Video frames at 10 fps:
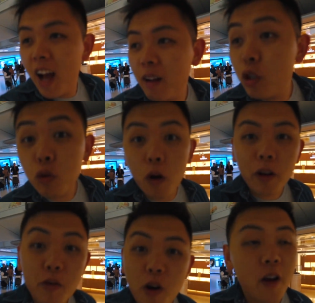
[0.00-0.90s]
I'm just
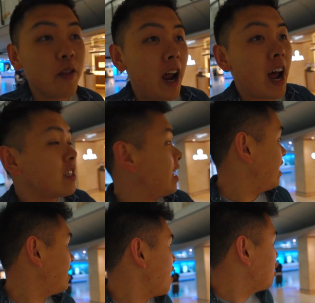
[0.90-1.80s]
walking around. There actually
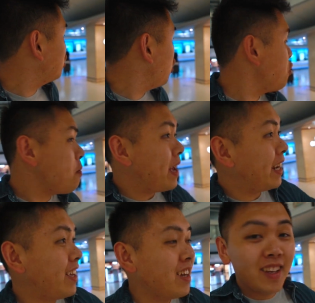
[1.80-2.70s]
is so
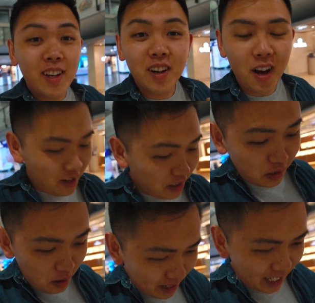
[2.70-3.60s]
many
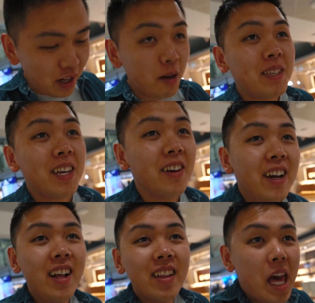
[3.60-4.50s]
shops here.
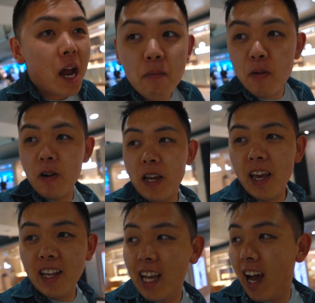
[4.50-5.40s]
The airport
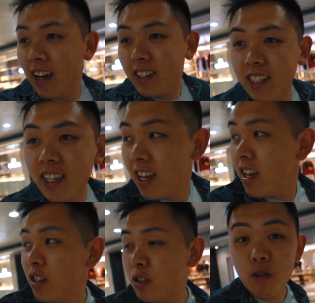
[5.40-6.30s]
is actually
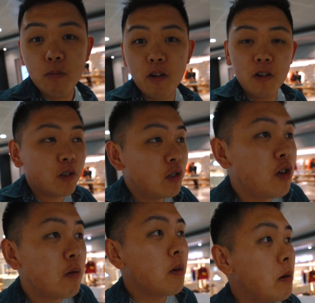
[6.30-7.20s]
super,
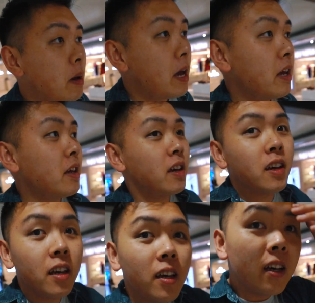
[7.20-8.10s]
super big.
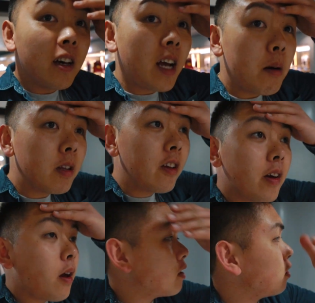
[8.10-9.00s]
Can't believe
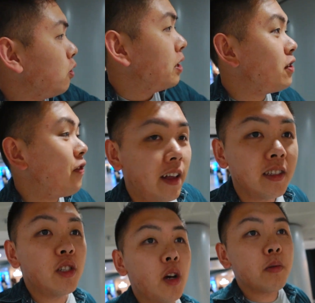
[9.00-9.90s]
it. It's all these
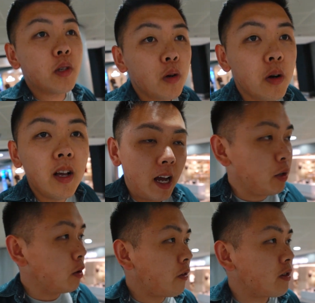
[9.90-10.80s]
fancy shops though. I
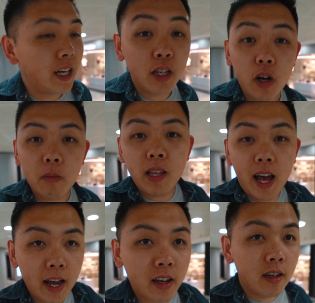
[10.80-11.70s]
don't know if there's any shops
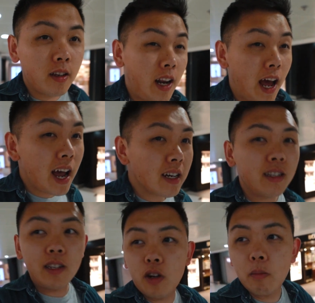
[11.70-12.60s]
that I could
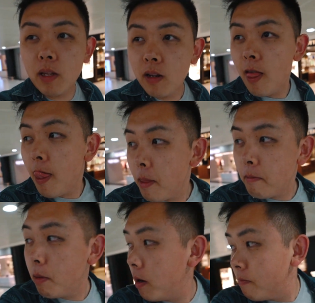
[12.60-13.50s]
actually shop in,
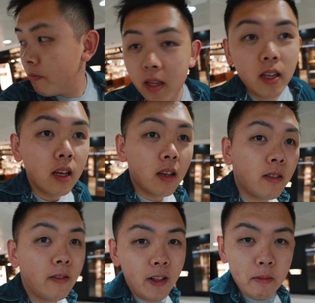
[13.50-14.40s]
but
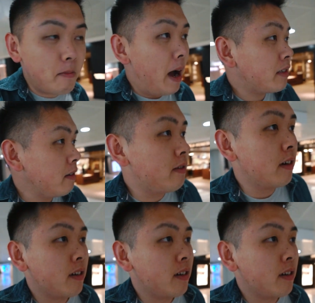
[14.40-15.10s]
they're massive.